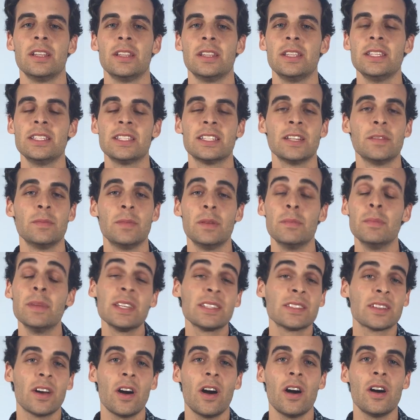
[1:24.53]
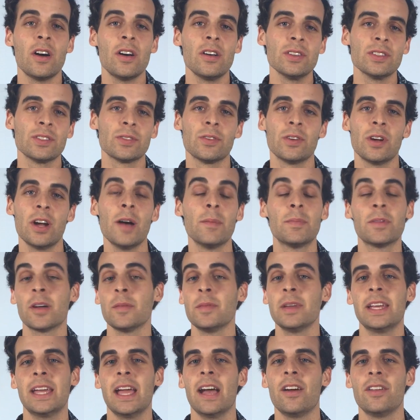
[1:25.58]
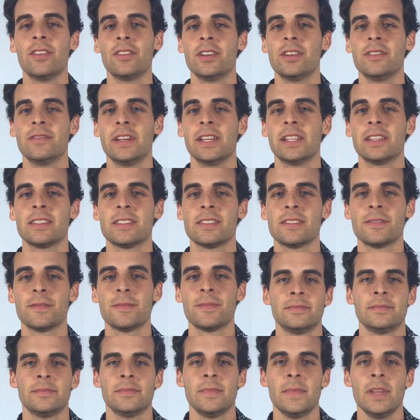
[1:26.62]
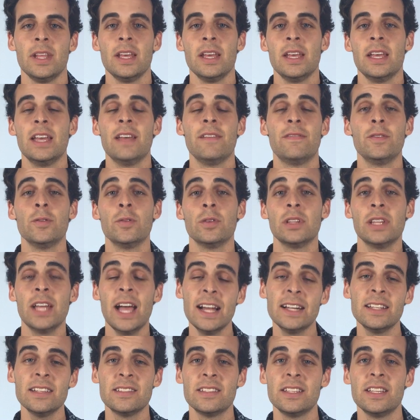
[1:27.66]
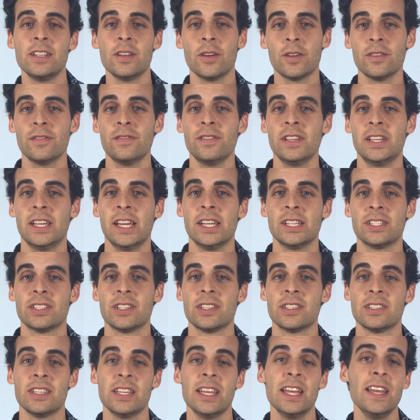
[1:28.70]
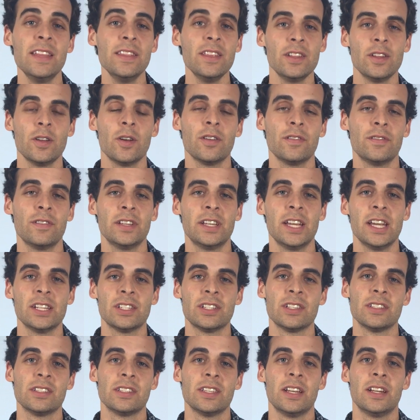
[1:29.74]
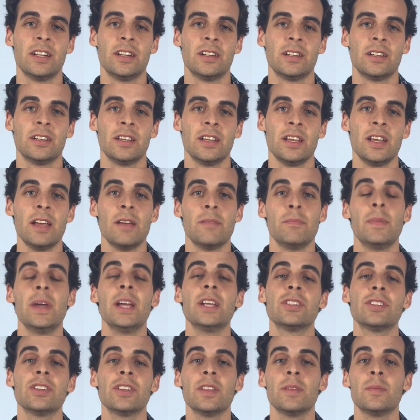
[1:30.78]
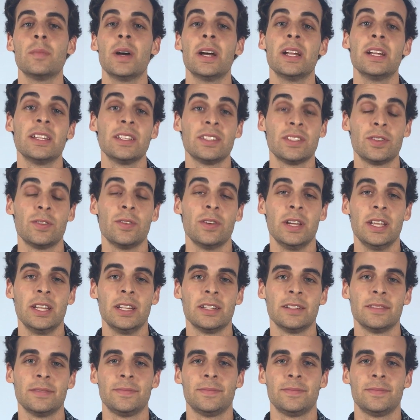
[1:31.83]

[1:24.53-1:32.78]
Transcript: These could be missed calls or upcoming calendar events. If you would like to see notifications in the Notification Center, make sure the button is green.